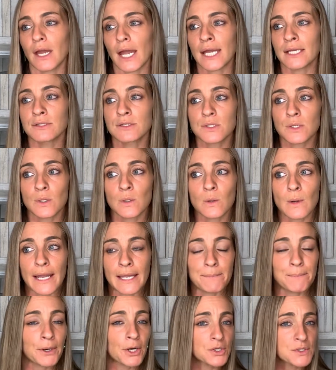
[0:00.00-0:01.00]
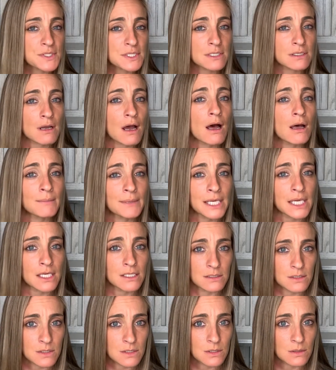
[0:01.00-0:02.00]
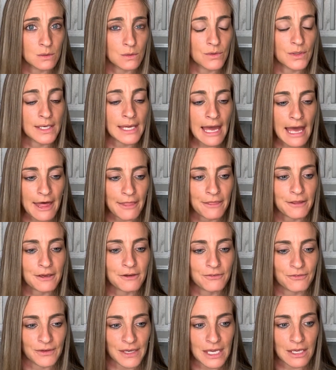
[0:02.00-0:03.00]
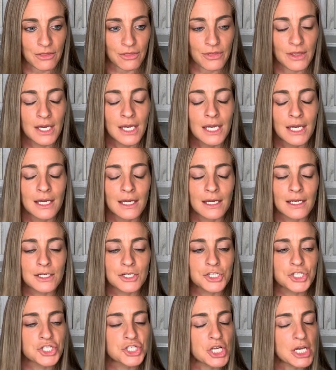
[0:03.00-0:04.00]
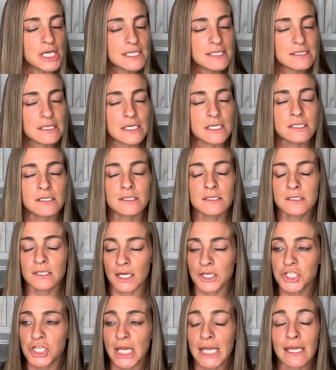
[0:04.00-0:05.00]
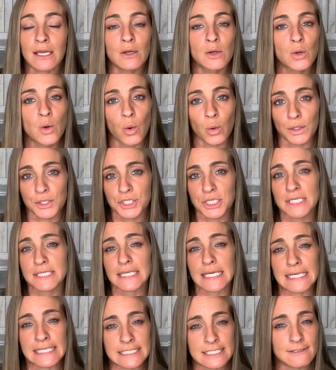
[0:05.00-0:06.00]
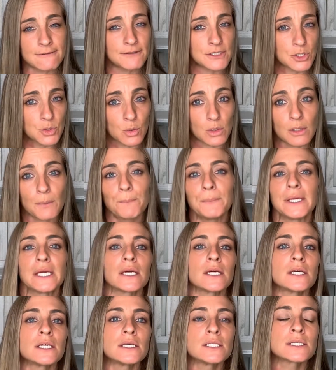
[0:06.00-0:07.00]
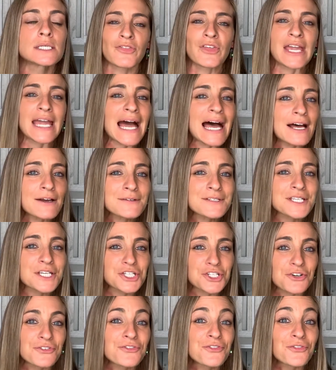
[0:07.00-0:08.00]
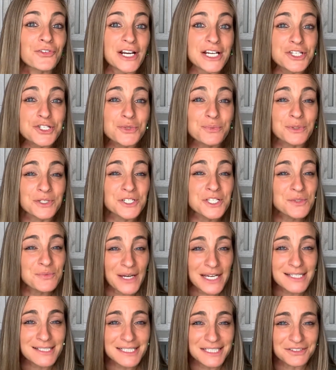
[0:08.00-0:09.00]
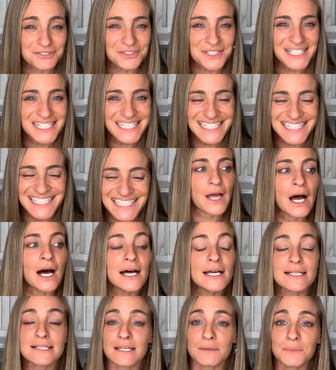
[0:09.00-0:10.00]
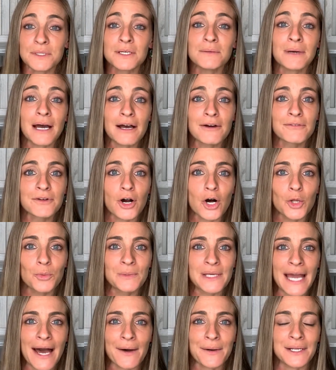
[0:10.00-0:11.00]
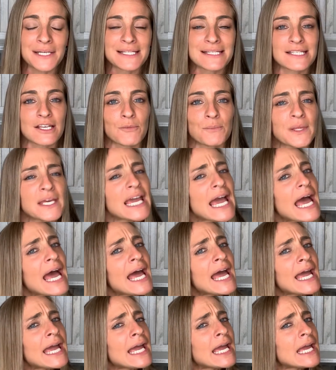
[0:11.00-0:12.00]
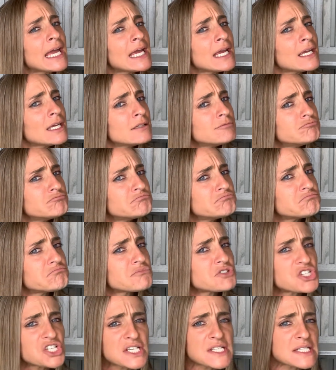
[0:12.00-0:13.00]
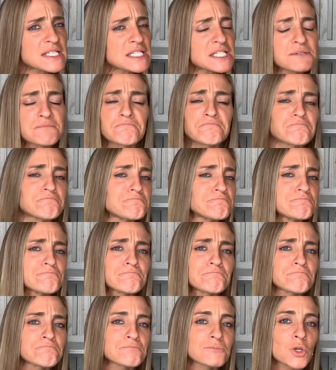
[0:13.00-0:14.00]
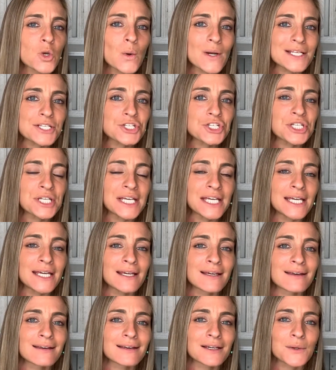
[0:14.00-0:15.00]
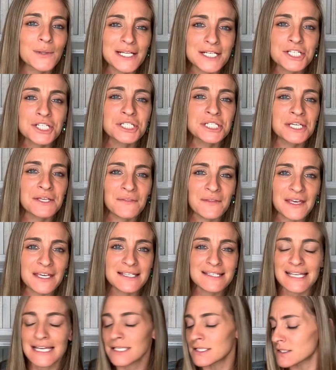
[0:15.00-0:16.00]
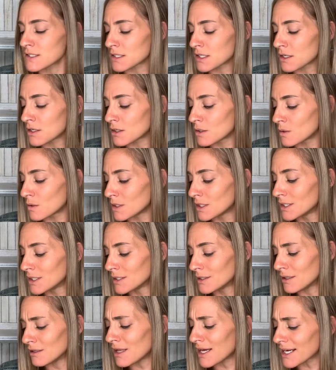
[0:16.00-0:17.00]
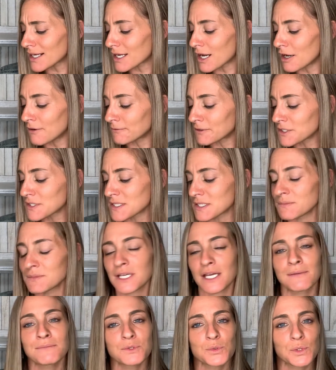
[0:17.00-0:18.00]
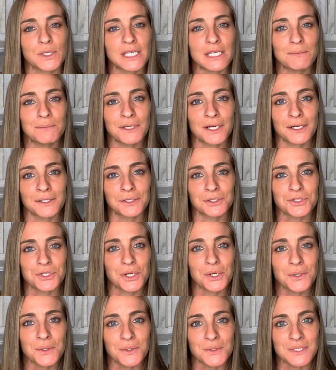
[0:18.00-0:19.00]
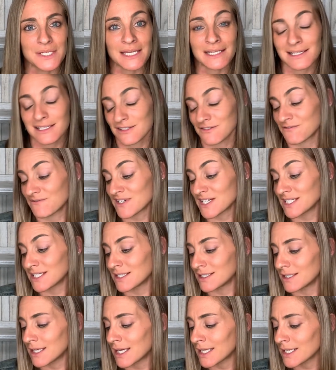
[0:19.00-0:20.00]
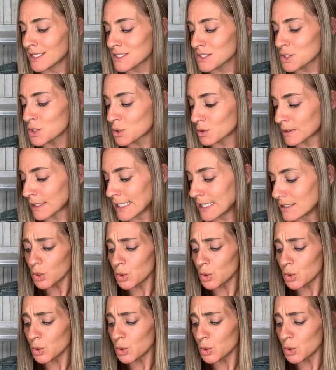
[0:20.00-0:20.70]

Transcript: And so a person coming into the Catholic faith just is such a gorgeous individual because they have such a fresh perspective. Uh, some of them have called me out on something, like, hey, just questioning, questioning this. And so a lot of converts sometimes will keep you on your toes, and it's fun and it's great.